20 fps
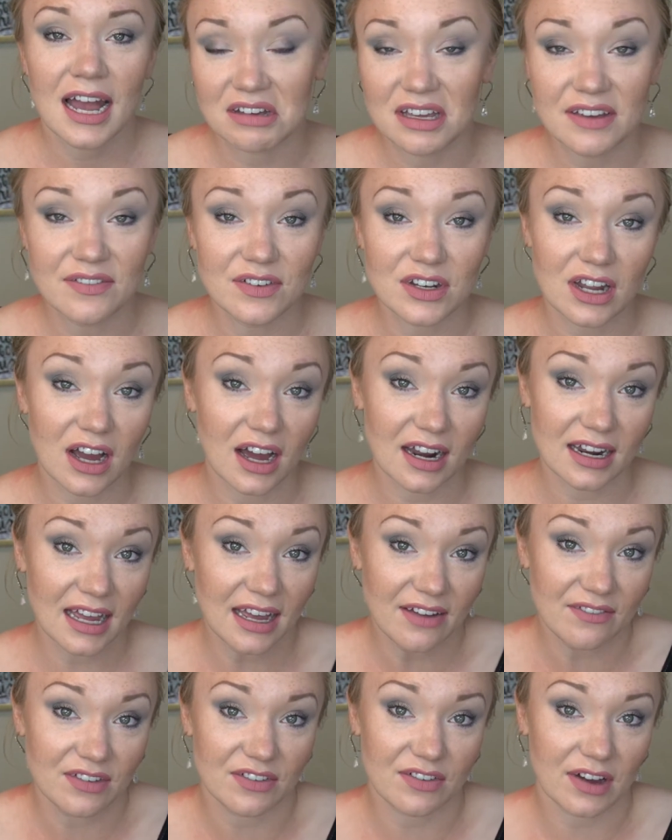even not
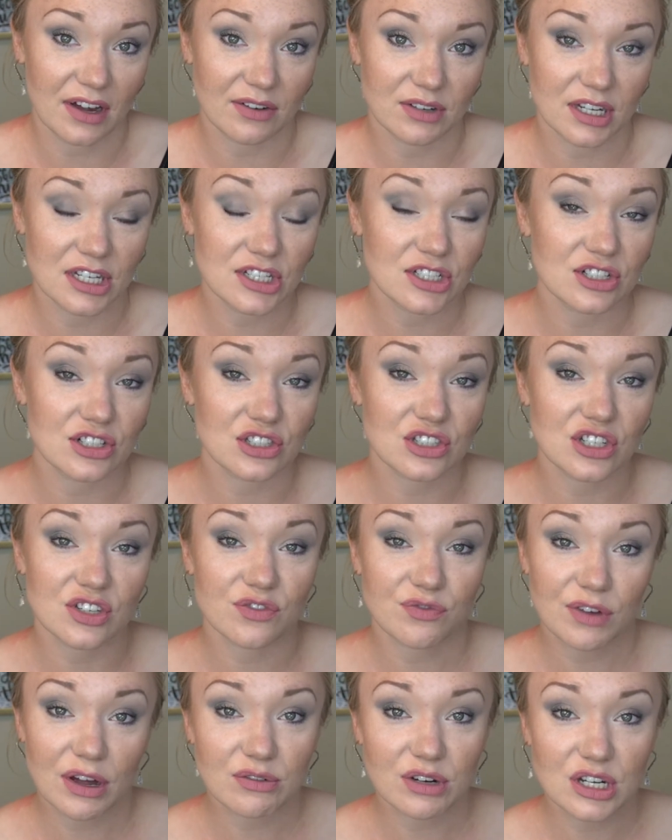heavy foundations,
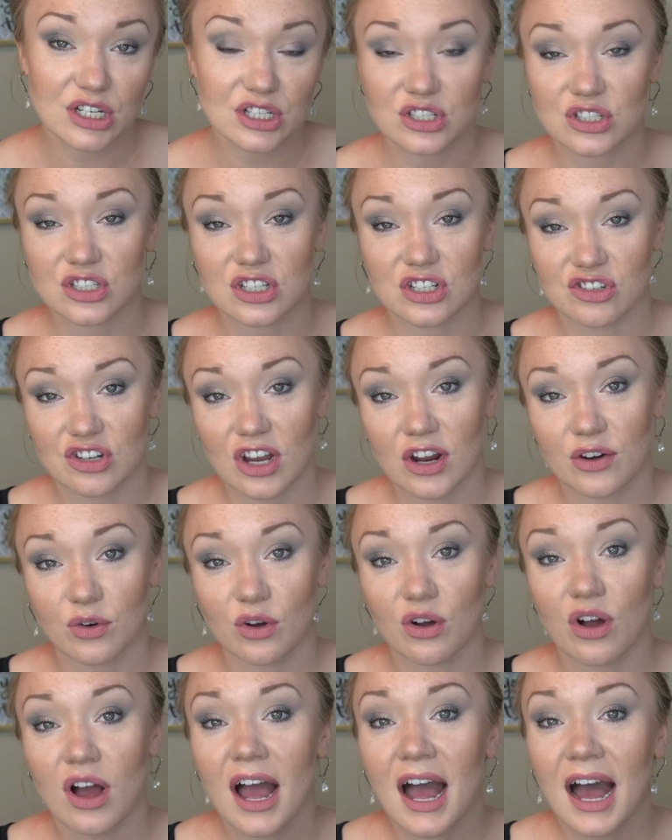just foundations in
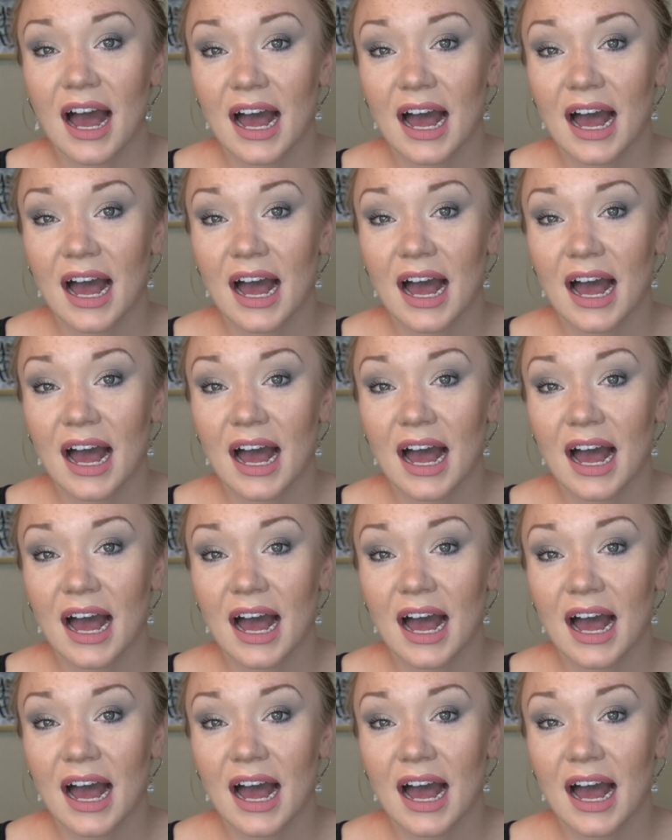general,